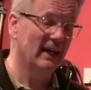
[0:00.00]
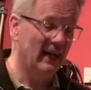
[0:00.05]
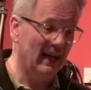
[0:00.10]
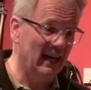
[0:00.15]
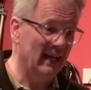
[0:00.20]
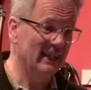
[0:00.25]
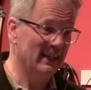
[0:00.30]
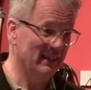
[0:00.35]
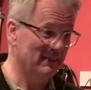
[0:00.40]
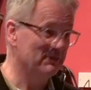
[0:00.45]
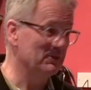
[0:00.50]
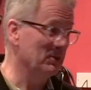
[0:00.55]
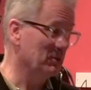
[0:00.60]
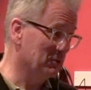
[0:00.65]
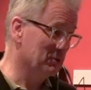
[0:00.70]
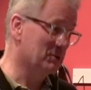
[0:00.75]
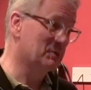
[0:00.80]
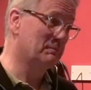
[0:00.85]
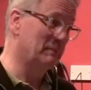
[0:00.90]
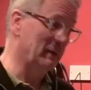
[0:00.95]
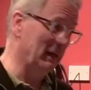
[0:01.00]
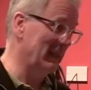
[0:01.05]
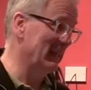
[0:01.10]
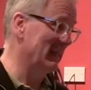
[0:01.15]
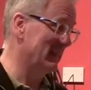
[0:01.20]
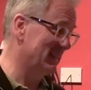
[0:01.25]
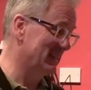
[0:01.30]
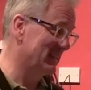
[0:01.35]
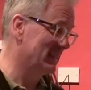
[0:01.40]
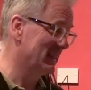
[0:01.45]
I have no
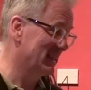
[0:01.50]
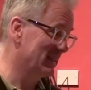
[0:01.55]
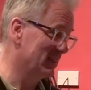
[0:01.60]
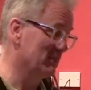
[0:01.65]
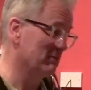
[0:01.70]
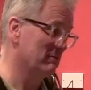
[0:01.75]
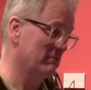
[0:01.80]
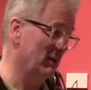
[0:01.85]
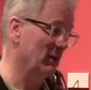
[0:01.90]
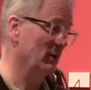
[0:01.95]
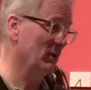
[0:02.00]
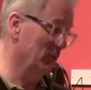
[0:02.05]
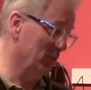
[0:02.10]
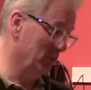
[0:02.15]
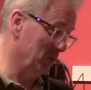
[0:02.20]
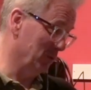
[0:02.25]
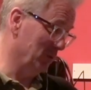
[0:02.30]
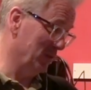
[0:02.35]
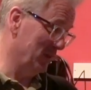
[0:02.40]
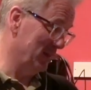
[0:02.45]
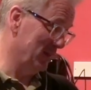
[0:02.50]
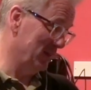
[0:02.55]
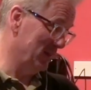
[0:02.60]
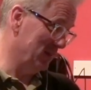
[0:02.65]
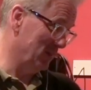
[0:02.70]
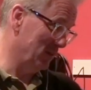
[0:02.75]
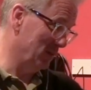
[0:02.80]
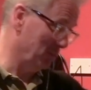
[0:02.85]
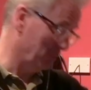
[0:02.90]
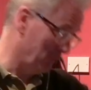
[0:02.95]
spade to follow
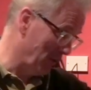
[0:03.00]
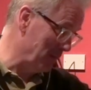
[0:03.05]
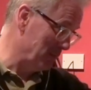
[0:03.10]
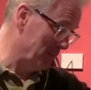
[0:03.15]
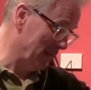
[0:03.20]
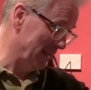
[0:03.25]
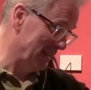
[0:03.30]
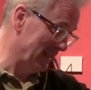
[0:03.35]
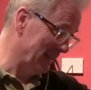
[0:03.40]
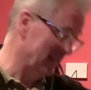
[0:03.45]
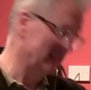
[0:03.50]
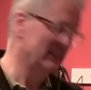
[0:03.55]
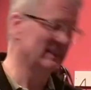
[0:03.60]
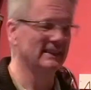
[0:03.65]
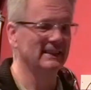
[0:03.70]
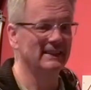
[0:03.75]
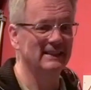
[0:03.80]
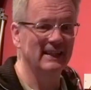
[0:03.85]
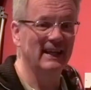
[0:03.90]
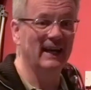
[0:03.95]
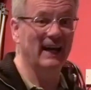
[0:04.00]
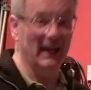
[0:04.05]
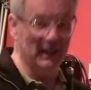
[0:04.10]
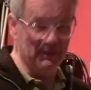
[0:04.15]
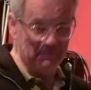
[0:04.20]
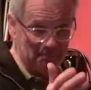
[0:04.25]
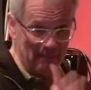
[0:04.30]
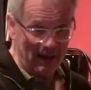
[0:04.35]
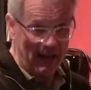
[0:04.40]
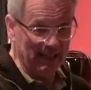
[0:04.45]
women
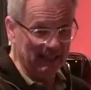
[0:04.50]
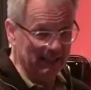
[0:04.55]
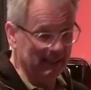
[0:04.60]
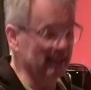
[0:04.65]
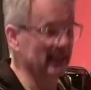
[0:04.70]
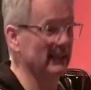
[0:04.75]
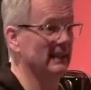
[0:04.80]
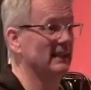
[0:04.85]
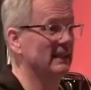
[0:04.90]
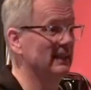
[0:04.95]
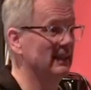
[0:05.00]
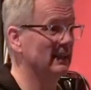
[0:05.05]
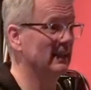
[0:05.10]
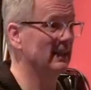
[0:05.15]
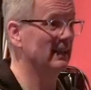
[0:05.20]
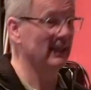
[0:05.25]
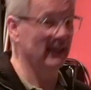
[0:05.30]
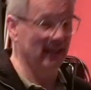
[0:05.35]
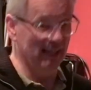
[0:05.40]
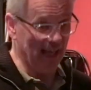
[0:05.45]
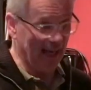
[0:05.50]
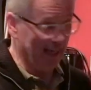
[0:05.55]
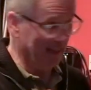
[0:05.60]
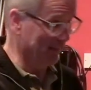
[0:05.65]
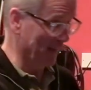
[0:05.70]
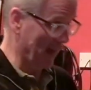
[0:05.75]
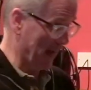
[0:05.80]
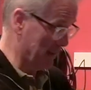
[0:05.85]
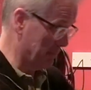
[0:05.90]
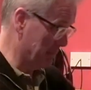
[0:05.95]
and men
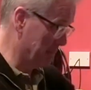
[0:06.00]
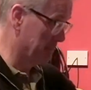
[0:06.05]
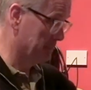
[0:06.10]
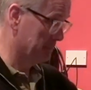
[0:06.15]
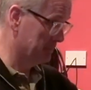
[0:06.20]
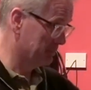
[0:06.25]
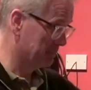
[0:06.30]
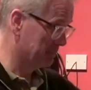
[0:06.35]
like them.